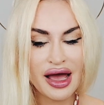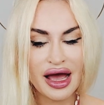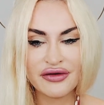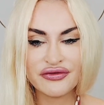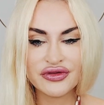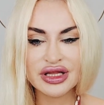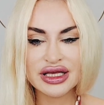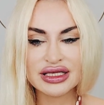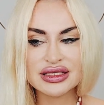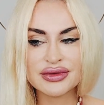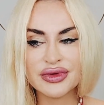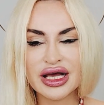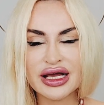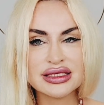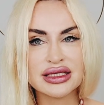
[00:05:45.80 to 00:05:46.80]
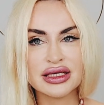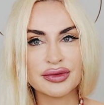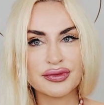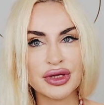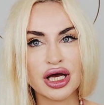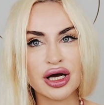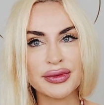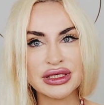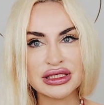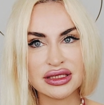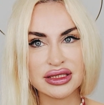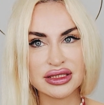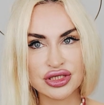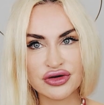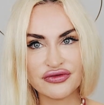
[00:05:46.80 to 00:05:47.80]
I feel like some lies could be coming to the
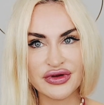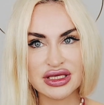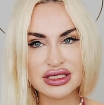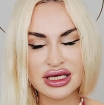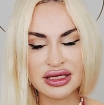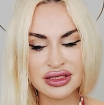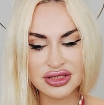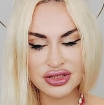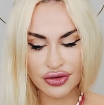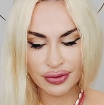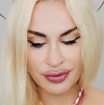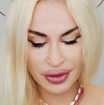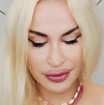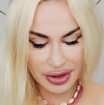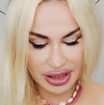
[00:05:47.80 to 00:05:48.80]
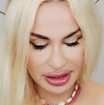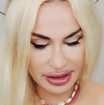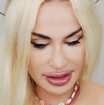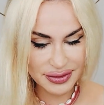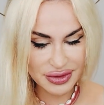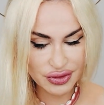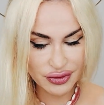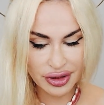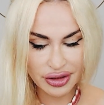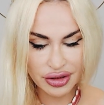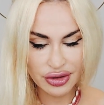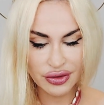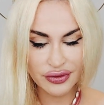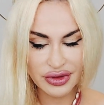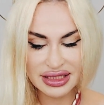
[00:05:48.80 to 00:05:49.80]
surface in the Scorpio eclipse where, you
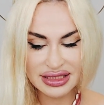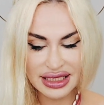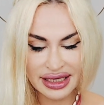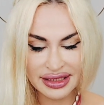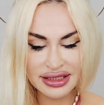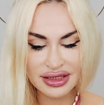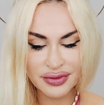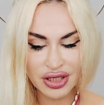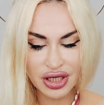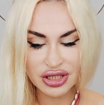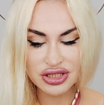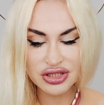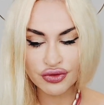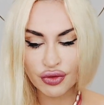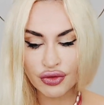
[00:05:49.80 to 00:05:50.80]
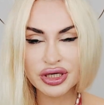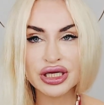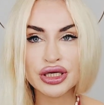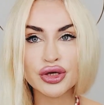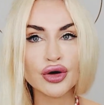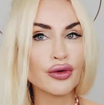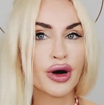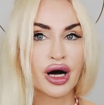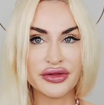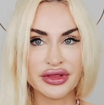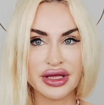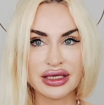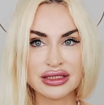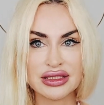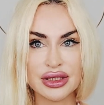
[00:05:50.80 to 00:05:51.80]
know, things ended because you already know all
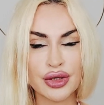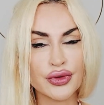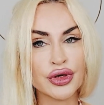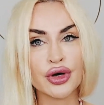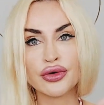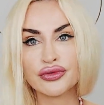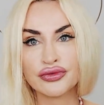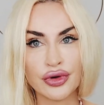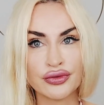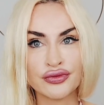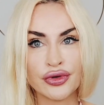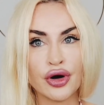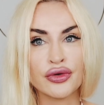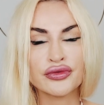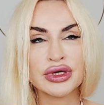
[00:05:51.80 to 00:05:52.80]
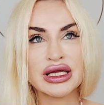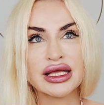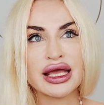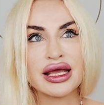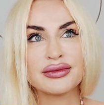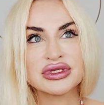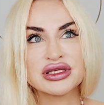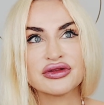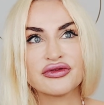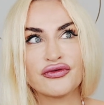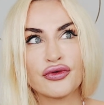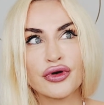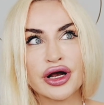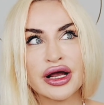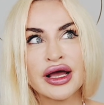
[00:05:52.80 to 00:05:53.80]
this. You know, it all already came to the
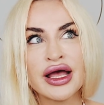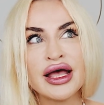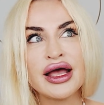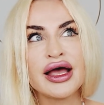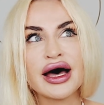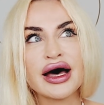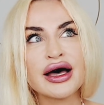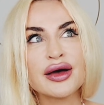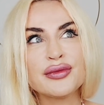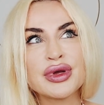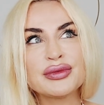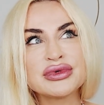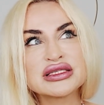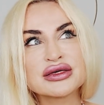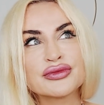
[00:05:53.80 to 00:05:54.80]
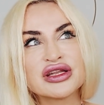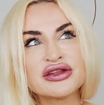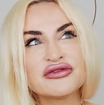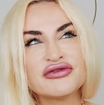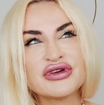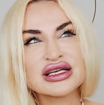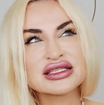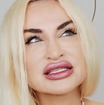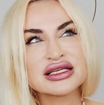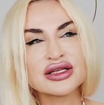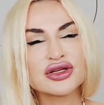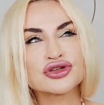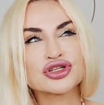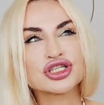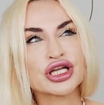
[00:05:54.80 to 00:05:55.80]
fore. Maybe someone invested
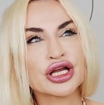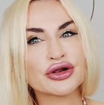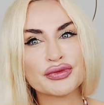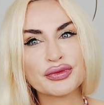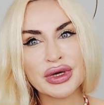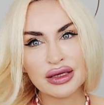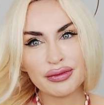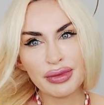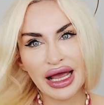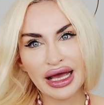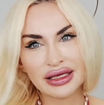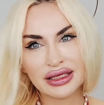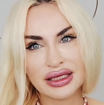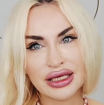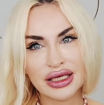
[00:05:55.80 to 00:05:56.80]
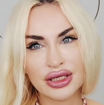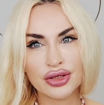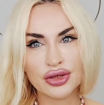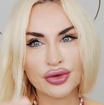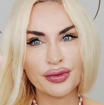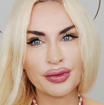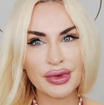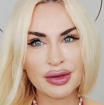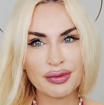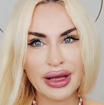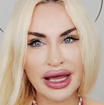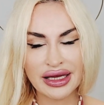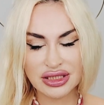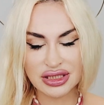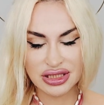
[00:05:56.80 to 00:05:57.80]
your shared money badly, you know, made
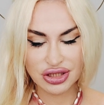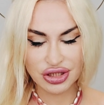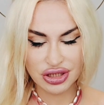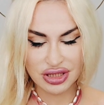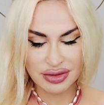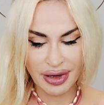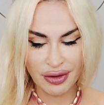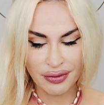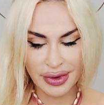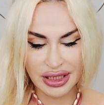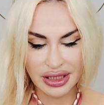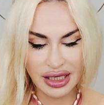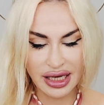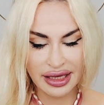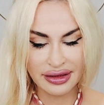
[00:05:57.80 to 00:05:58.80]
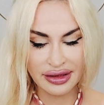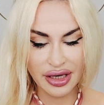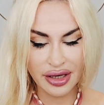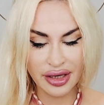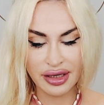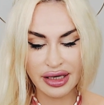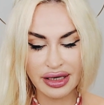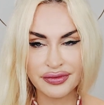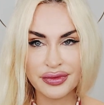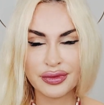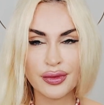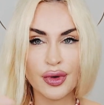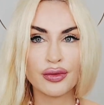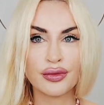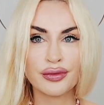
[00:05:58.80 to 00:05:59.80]
bad decisions about money and
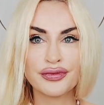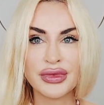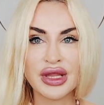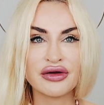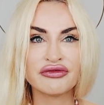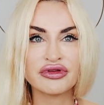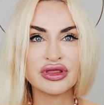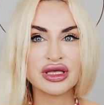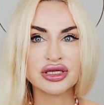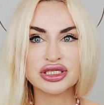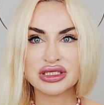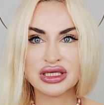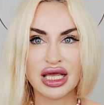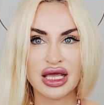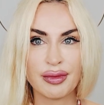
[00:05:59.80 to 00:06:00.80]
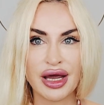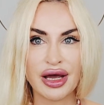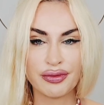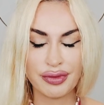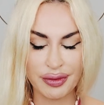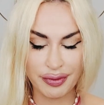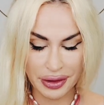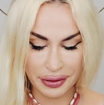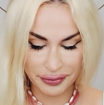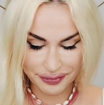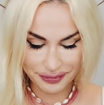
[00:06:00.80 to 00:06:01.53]
everything just came out, bibbo.